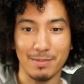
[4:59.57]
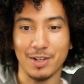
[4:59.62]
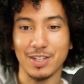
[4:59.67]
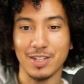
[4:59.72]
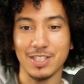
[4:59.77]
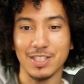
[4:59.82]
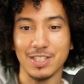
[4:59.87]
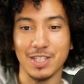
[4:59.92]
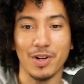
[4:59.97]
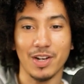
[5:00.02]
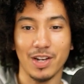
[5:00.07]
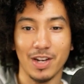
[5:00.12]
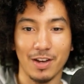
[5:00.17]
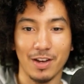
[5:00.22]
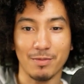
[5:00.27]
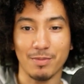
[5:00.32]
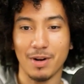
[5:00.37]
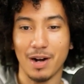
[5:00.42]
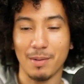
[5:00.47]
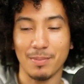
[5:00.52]
because they weren't
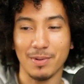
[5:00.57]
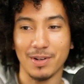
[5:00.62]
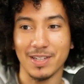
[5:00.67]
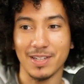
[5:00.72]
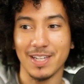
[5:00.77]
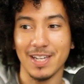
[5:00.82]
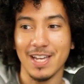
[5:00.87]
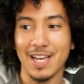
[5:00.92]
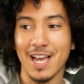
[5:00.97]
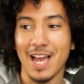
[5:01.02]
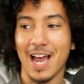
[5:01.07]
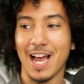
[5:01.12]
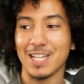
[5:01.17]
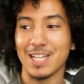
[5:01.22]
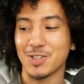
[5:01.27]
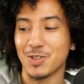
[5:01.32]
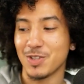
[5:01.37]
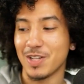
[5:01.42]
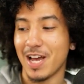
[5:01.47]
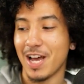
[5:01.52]
loved properly, and
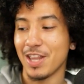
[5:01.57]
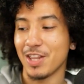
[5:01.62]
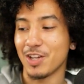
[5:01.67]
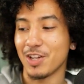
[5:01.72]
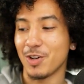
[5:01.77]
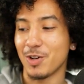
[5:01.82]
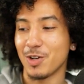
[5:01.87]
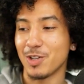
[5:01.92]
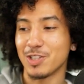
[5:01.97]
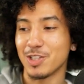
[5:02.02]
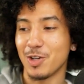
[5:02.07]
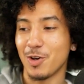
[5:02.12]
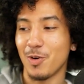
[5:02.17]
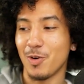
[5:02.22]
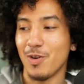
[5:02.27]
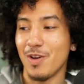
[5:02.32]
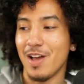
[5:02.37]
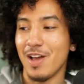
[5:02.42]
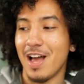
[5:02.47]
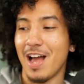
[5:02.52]
so now they're going to go
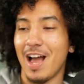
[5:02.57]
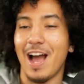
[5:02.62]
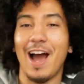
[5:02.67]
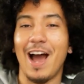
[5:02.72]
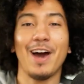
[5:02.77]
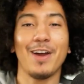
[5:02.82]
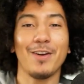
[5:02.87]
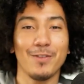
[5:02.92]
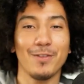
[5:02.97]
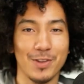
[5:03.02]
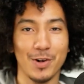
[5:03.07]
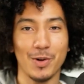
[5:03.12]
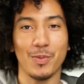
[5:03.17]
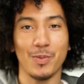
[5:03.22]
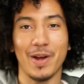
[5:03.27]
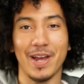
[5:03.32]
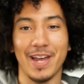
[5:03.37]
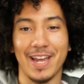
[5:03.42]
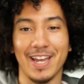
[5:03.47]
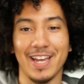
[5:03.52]
out of their
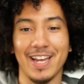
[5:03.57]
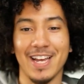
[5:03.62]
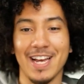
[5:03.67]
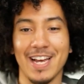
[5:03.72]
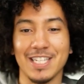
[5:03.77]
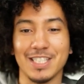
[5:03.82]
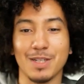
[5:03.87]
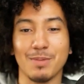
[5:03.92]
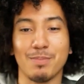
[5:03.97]
way to